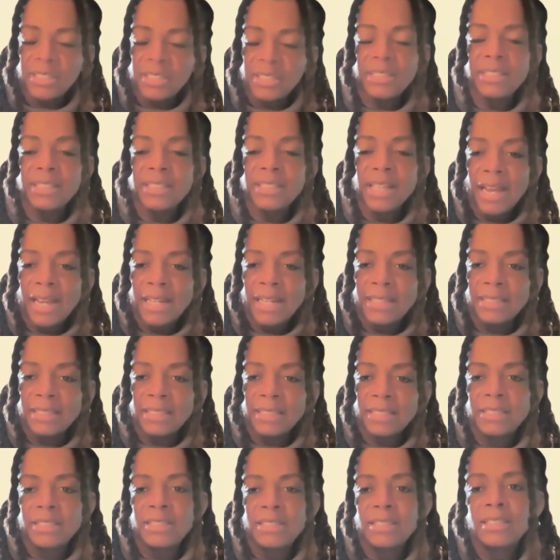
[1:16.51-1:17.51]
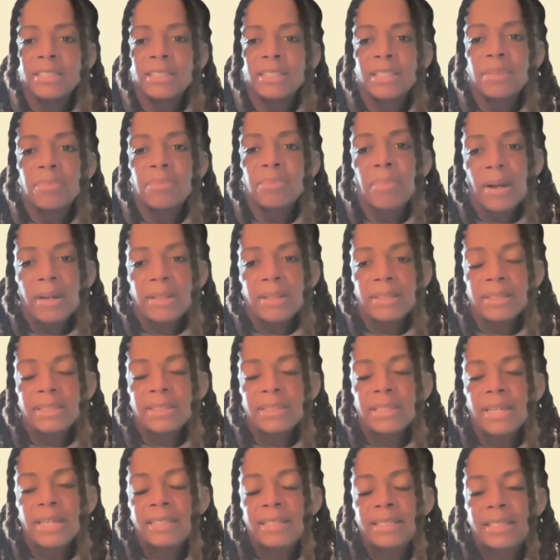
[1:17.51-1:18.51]
as a scientist, to debunk
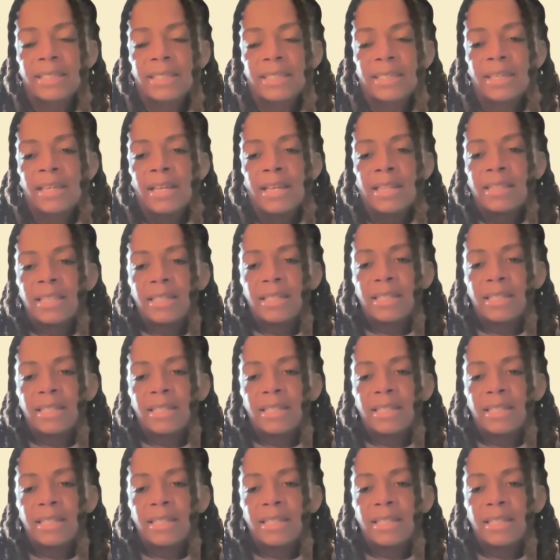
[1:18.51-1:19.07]
this idea